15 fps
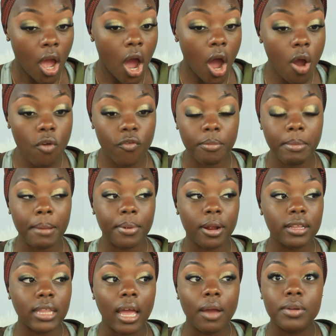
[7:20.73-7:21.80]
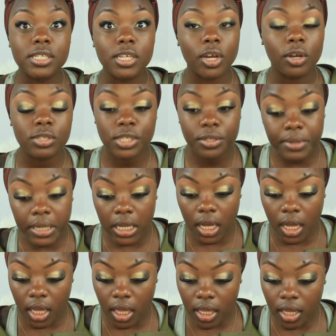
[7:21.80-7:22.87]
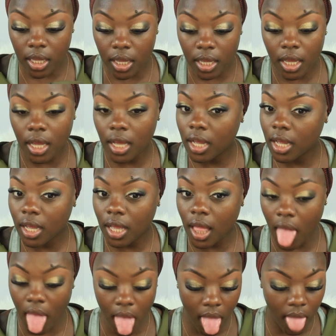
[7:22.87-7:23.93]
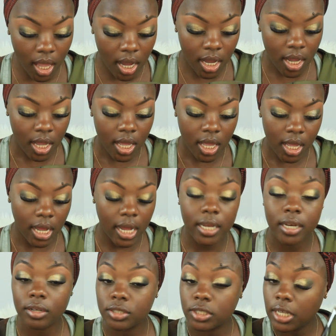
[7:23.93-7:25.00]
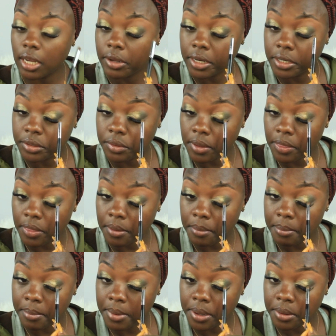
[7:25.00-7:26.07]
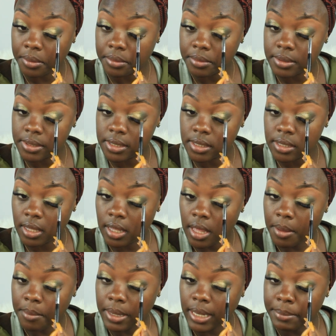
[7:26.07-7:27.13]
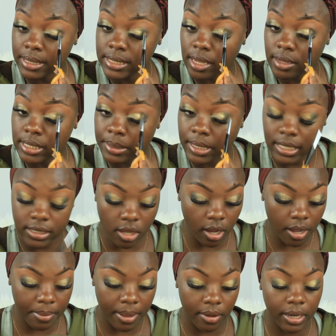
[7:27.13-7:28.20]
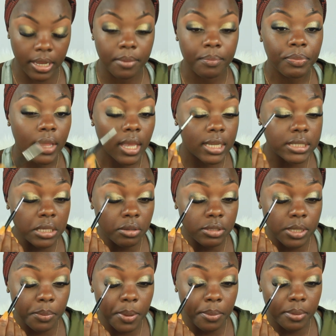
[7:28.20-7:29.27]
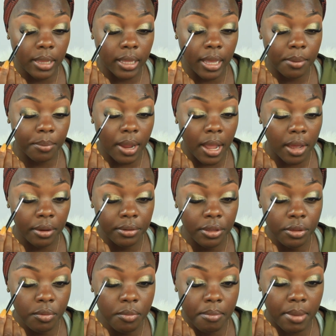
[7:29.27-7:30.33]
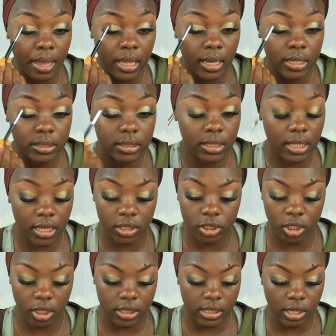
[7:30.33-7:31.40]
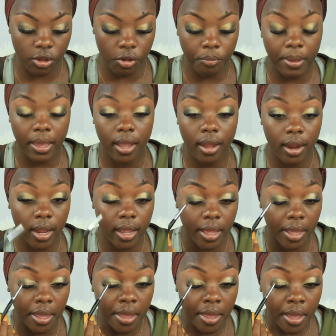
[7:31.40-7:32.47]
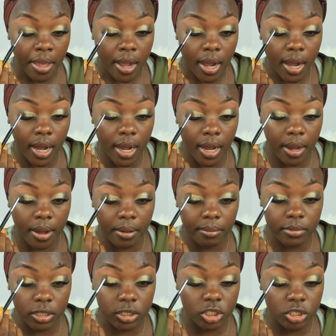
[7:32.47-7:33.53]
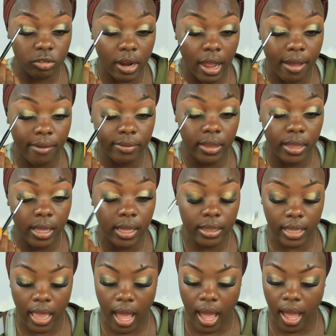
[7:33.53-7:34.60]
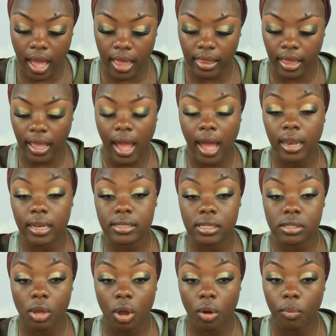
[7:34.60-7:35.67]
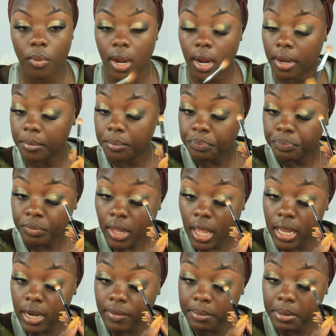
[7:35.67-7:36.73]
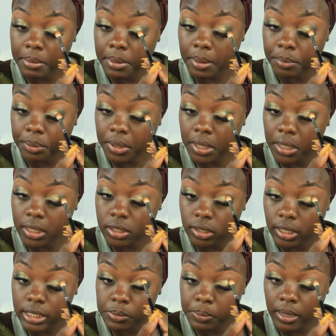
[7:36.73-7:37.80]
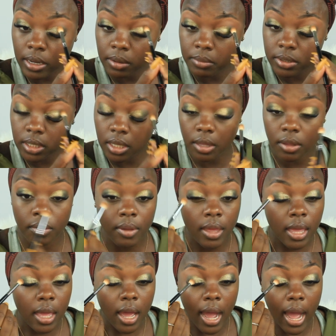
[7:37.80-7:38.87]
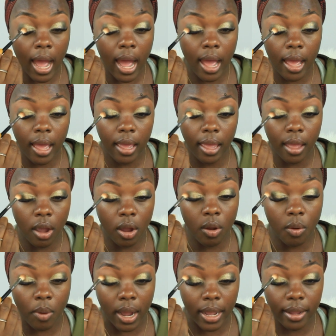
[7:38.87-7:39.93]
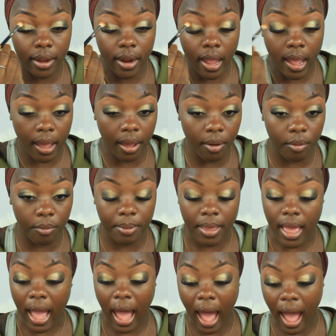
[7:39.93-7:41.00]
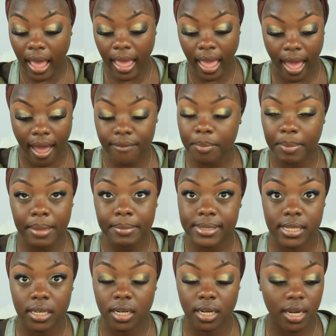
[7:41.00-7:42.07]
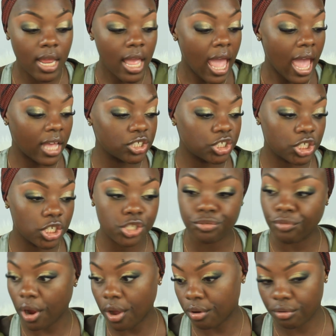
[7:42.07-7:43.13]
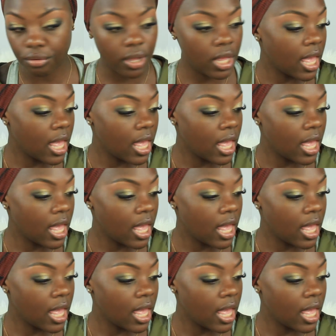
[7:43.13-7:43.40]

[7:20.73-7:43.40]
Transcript: Oh, for my birthday, I went to Costa Rica. I know, she out here doing the most. But let me tell you something. Let's talk about it. Because I know some people are like, Ambra, how do you manage this? You're a single parent. You're traveling a lot. Like, how does this all work? And if I'm going to be completely transparent with you, I acquire help. I have a babysitter, and she's grown.